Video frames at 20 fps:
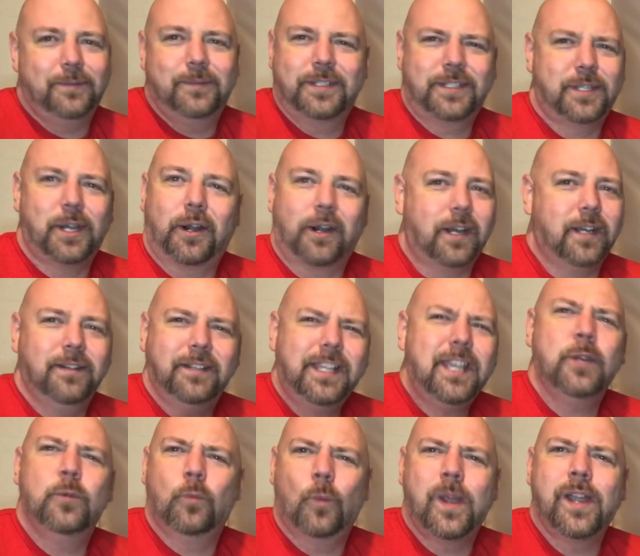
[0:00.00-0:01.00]
Sorry,
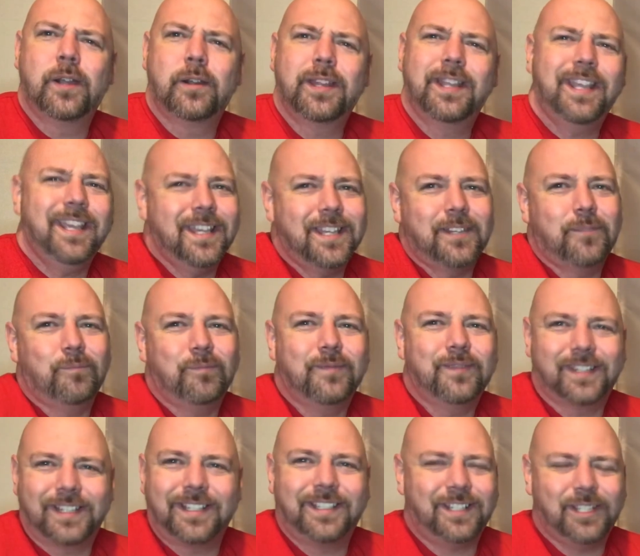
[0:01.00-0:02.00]
getting weird again.
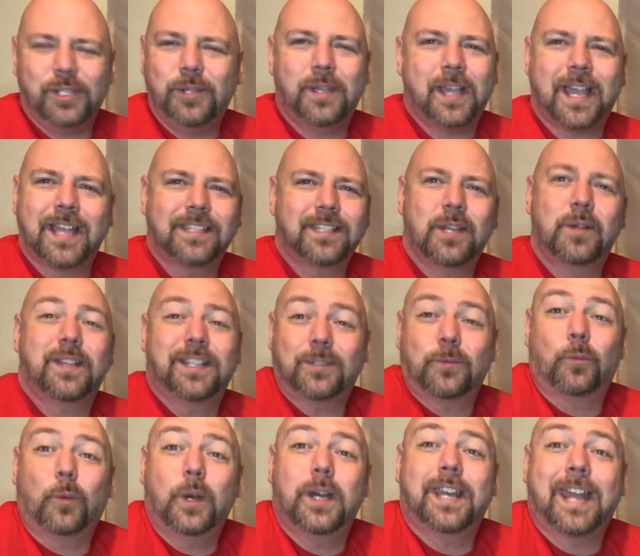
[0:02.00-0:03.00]
You guys know it's
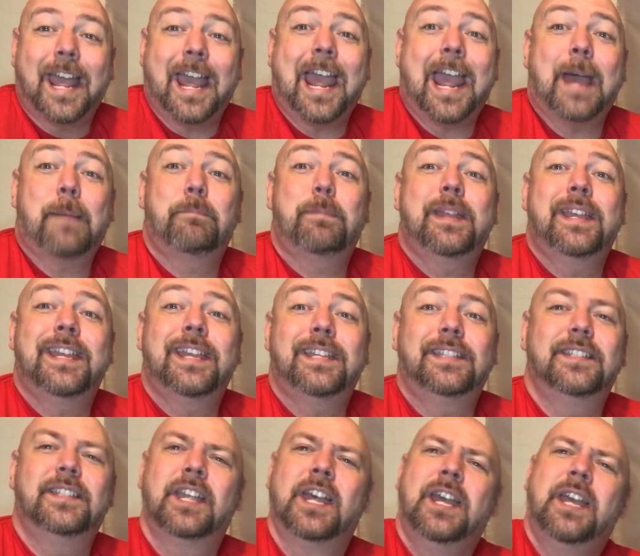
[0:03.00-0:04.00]
what
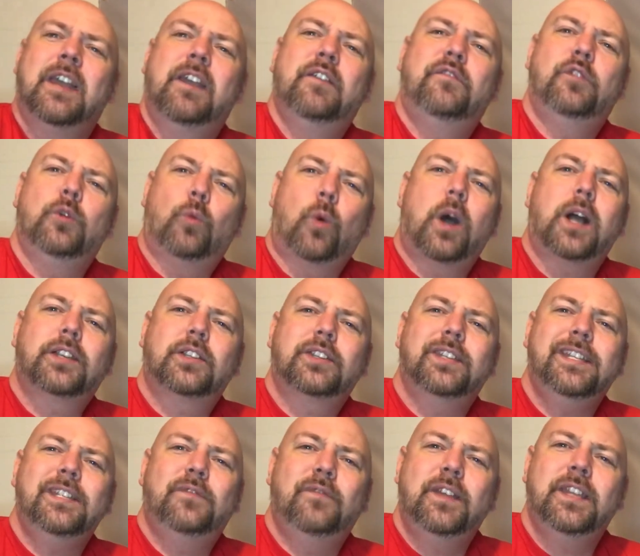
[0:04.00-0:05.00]
happens. If you watch
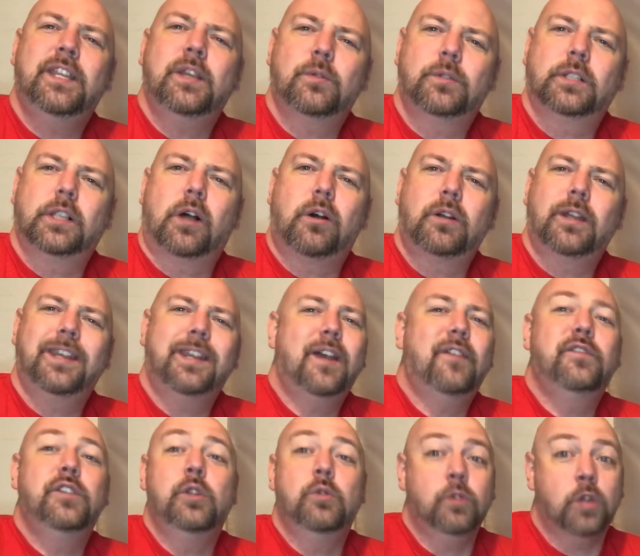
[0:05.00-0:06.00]
these videos long
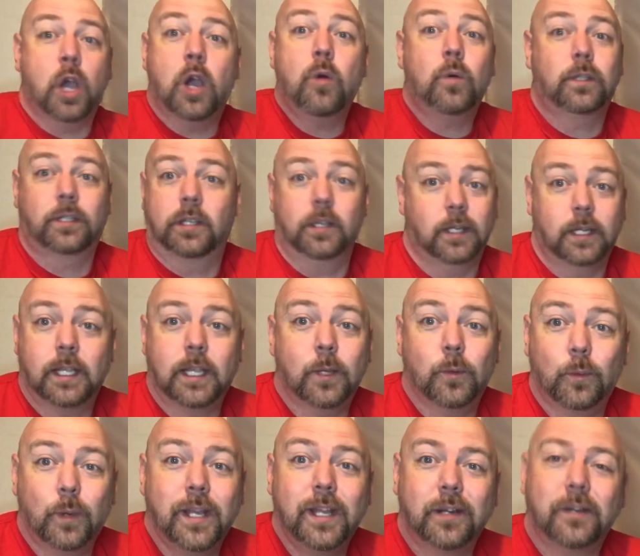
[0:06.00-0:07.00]
enough, you know it's going to
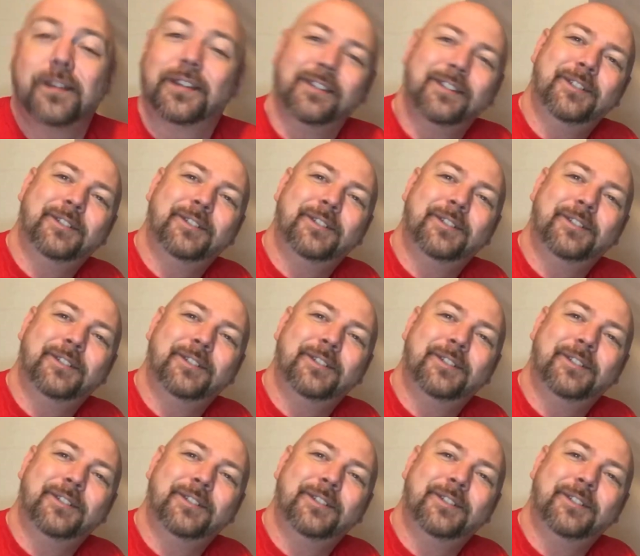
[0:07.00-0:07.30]
get weird.